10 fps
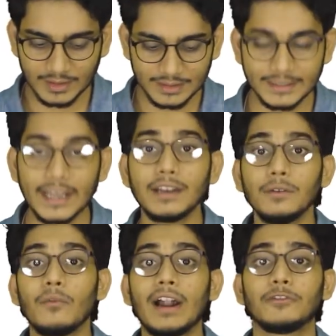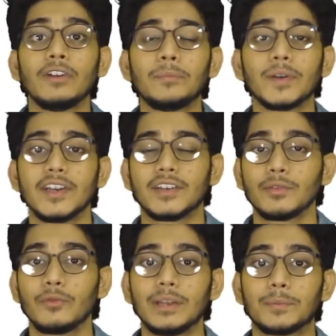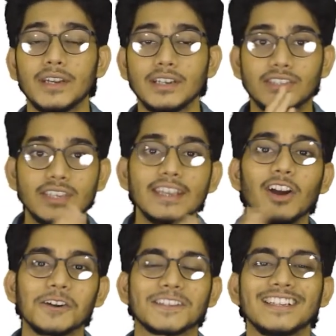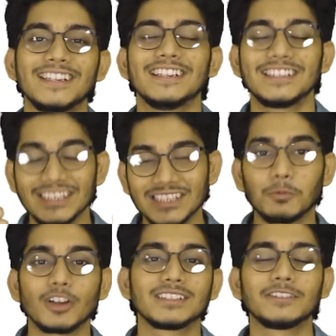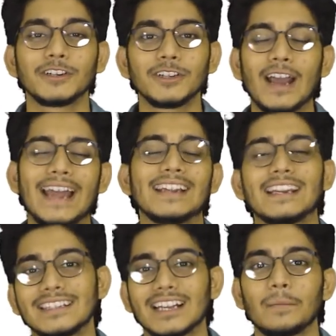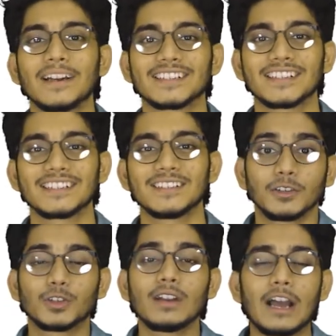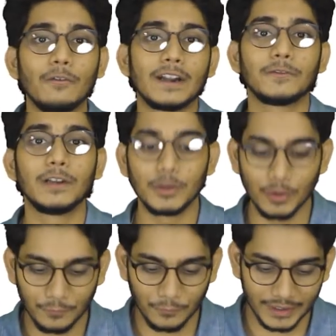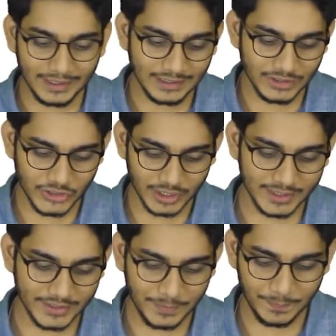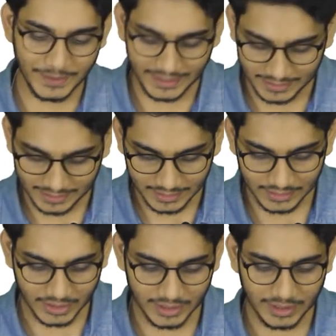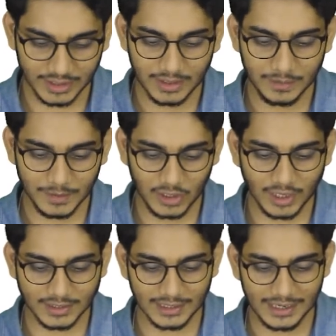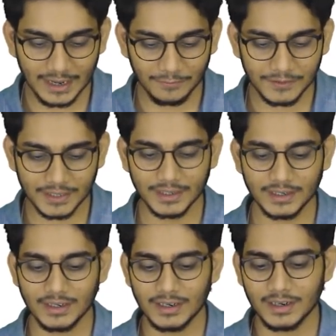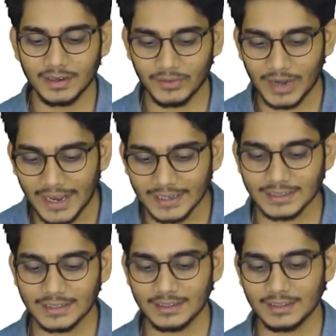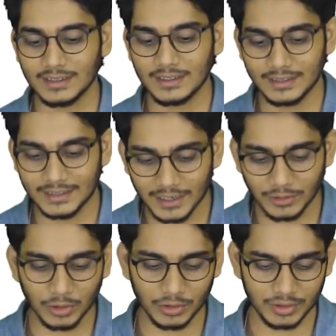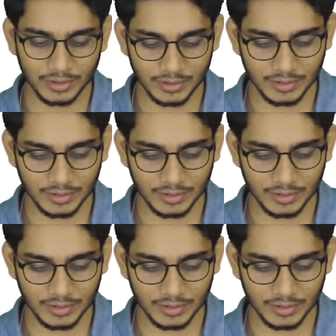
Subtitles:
Then what we'll print? We'll print G or C. Just pause this video and write in the comment section. So now what we'll do, we'll just print G, because left, right, then root.